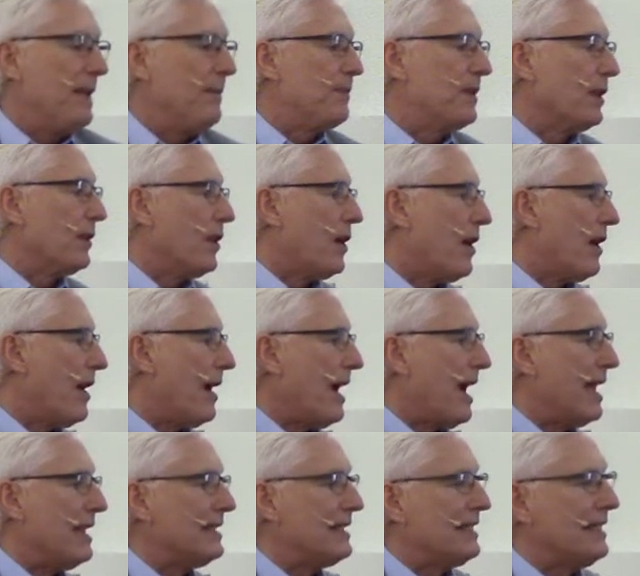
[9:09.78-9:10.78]
keep the law
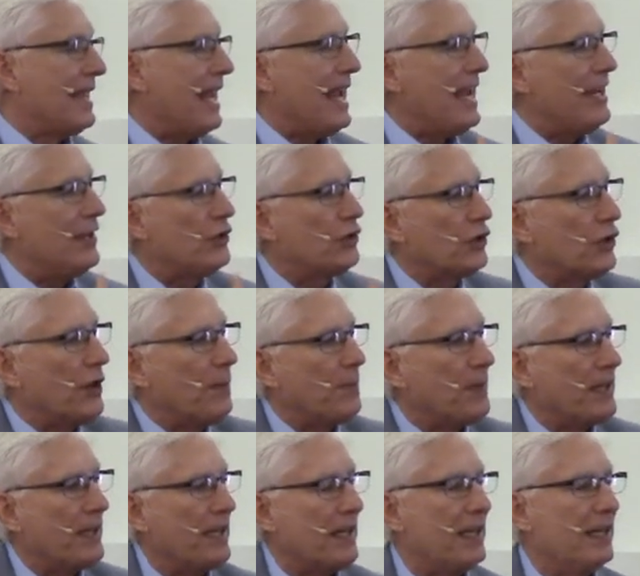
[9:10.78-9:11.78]
as they
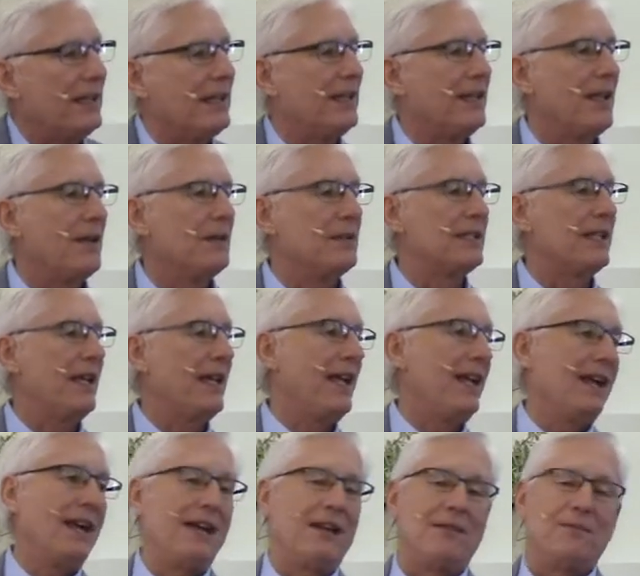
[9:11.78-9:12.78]
interpreted it, and then they would say,
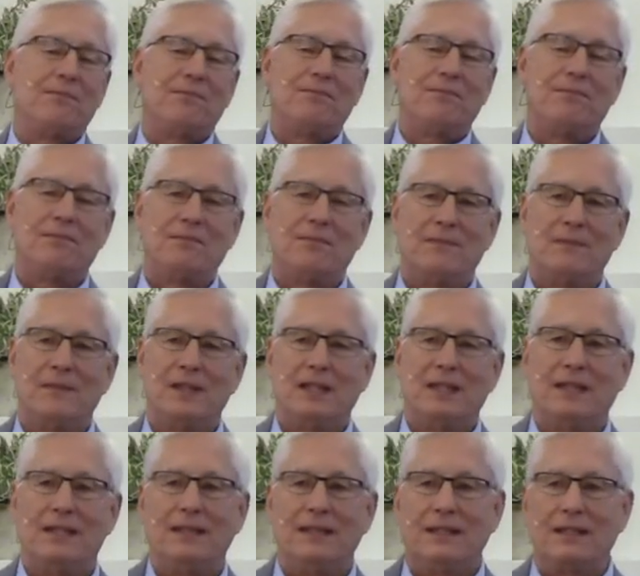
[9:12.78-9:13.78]
hey, I am
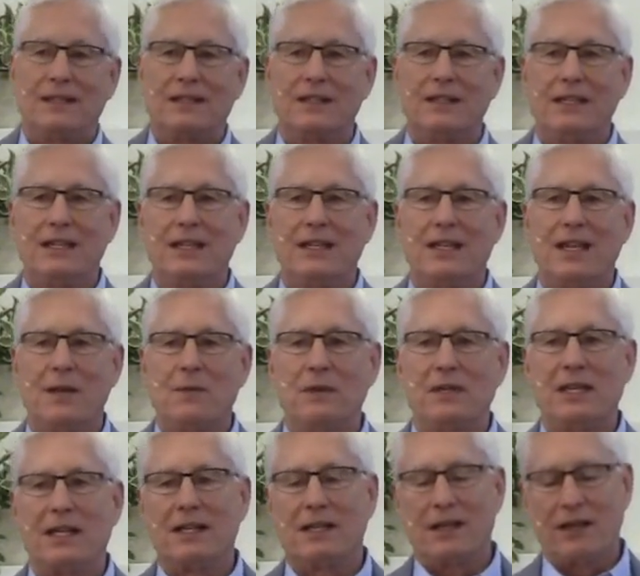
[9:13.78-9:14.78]
clean. They
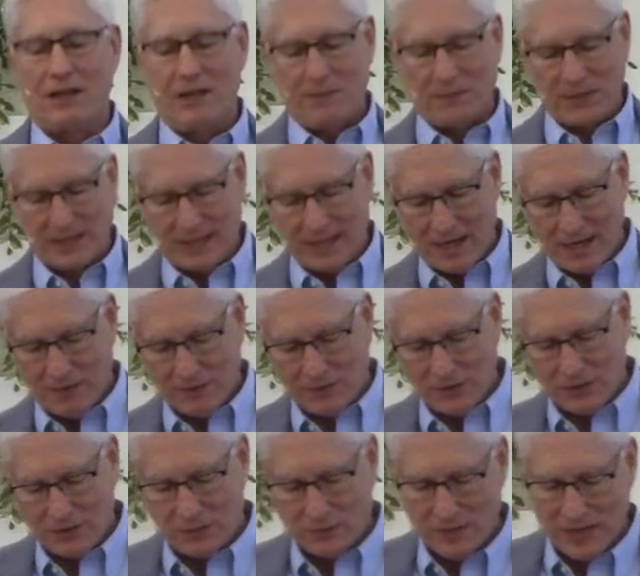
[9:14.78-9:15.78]
would declare
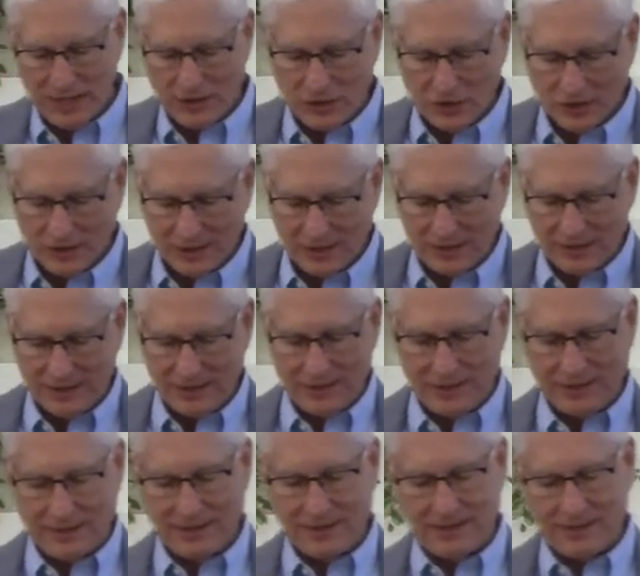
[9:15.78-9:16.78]
themselves
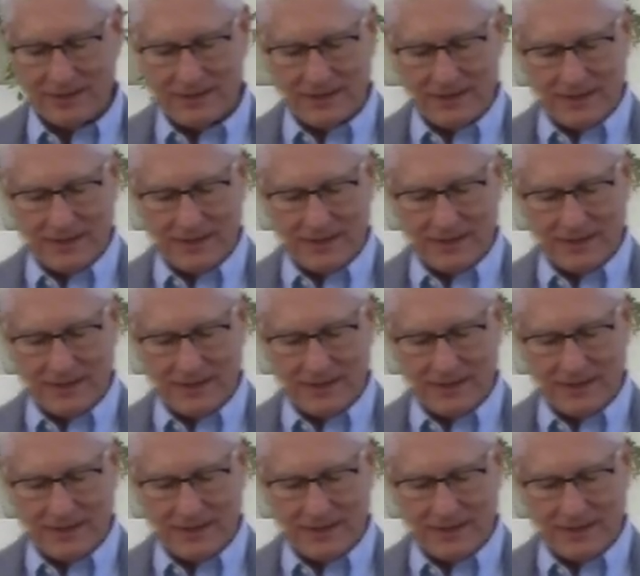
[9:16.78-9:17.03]
righteous.